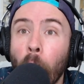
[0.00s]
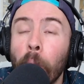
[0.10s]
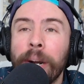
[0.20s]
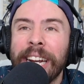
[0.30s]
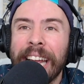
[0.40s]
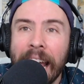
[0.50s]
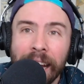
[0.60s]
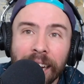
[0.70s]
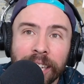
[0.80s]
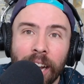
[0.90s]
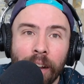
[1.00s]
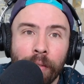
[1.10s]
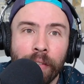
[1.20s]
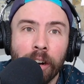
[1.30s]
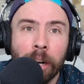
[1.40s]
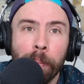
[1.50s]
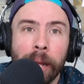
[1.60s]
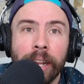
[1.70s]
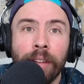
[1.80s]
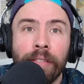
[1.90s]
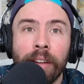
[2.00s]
already has an unfair competitive